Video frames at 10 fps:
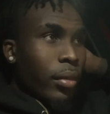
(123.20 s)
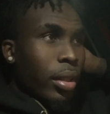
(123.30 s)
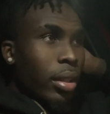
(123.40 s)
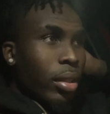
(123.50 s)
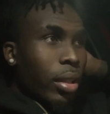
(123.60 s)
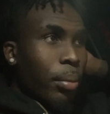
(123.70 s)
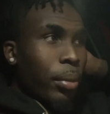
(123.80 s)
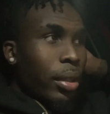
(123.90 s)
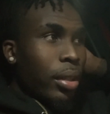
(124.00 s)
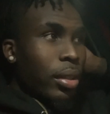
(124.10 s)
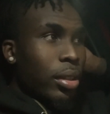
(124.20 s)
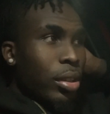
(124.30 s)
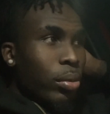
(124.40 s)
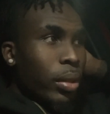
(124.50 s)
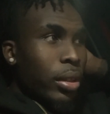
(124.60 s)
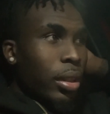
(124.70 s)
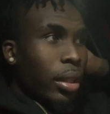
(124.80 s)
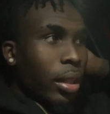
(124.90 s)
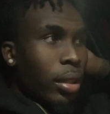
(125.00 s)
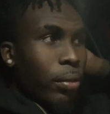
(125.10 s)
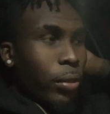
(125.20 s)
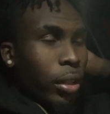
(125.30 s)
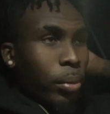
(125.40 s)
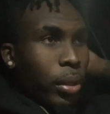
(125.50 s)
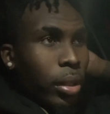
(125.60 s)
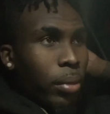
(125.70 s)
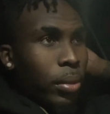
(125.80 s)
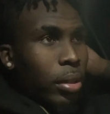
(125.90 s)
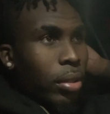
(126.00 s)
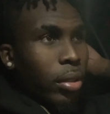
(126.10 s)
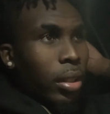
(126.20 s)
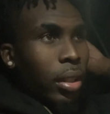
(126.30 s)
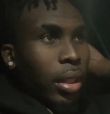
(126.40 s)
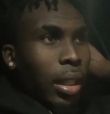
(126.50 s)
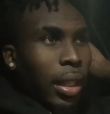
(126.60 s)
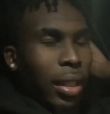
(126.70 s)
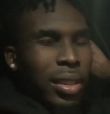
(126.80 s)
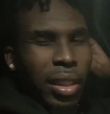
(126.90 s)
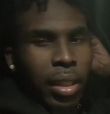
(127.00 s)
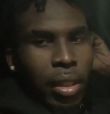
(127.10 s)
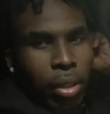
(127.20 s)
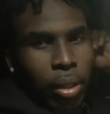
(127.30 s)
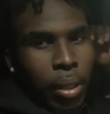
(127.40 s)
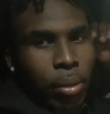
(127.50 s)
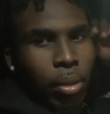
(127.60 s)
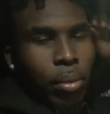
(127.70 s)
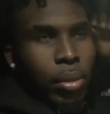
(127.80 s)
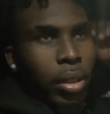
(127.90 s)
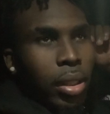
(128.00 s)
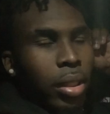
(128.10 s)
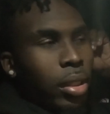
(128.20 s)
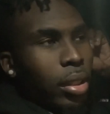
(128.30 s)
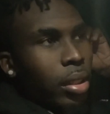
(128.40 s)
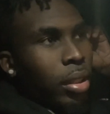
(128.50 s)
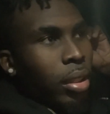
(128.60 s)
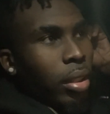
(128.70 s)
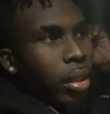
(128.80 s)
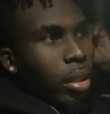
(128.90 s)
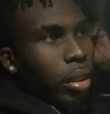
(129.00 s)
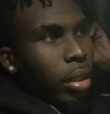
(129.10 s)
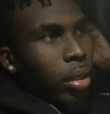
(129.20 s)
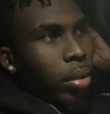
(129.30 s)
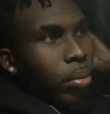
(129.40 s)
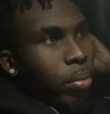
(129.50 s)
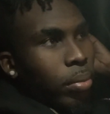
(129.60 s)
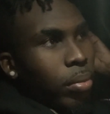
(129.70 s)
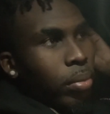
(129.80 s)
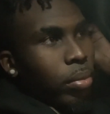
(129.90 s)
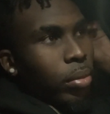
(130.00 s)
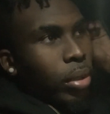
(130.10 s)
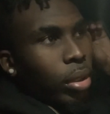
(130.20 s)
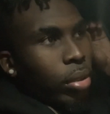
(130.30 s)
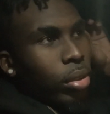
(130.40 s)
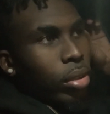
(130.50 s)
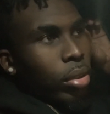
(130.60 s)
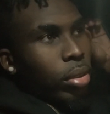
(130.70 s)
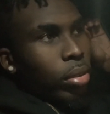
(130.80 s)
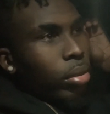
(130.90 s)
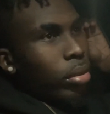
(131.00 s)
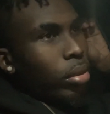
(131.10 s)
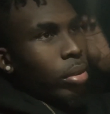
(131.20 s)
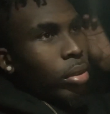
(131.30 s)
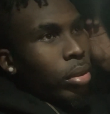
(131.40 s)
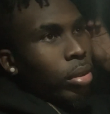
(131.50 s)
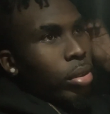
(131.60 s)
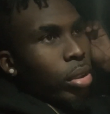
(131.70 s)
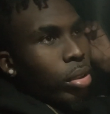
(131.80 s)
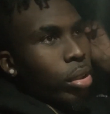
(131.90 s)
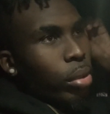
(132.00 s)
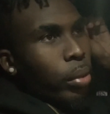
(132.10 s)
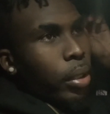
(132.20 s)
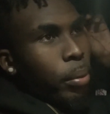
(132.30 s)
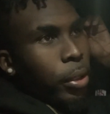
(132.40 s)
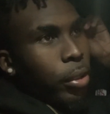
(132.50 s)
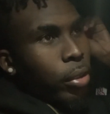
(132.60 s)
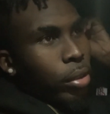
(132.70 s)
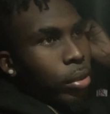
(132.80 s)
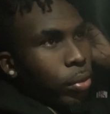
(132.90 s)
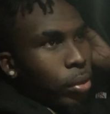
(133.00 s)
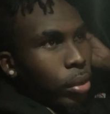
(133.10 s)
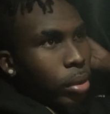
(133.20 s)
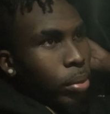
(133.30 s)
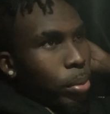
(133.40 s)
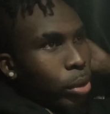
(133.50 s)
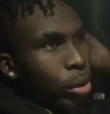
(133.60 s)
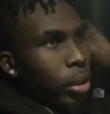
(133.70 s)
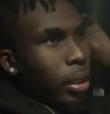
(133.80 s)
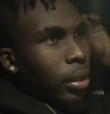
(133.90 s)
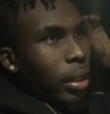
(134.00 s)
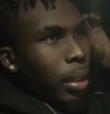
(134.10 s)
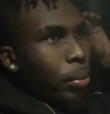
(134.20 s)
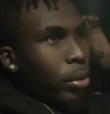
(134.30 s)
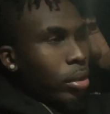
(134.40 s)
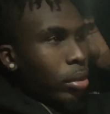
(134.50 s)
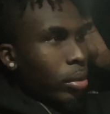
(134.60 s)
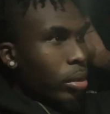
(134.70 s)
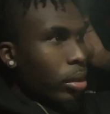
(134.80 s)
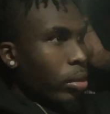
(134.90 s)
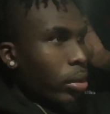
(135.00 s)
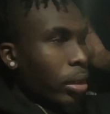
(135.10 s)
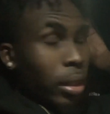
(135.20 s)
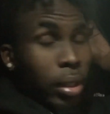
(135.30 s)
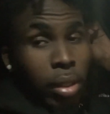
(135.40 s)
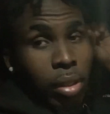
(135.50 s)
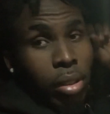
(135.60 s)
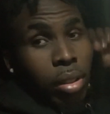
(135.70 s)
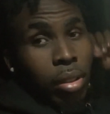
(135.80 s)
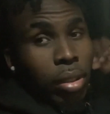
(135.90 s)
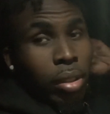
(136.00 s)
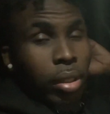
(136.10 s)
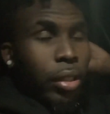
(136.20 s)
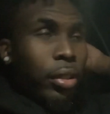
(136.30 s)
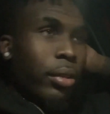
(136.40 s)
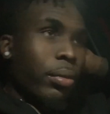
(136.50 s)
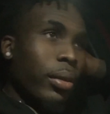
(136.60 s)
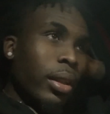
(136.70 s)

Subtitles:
know, I've been in a situation that kind of fucked me up, so I got to take care of that, you know what I'm saying? And, you know, talk to the credit bureaus for this bullshit that happens. So I got to get this shit taken care of.